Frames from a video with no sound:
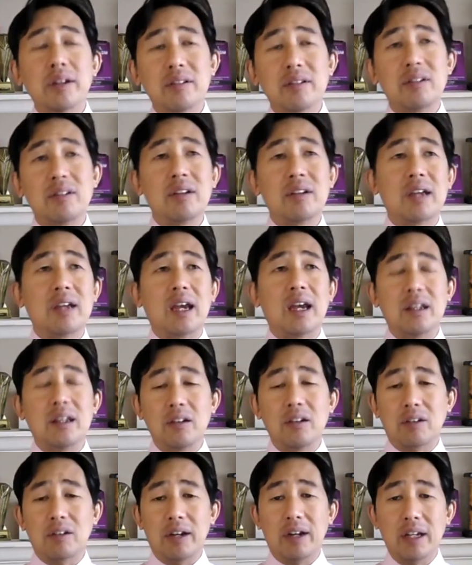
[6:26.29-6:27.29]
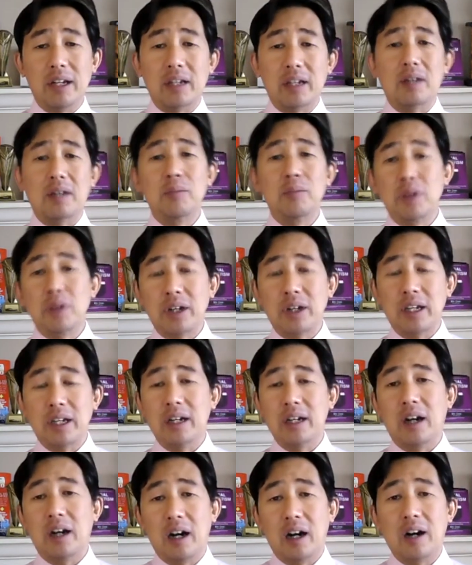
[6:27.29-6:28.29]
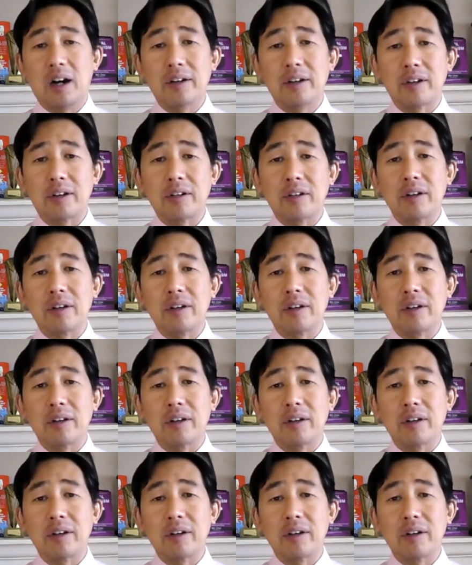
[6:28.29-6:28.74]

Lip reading: to get your income working harder,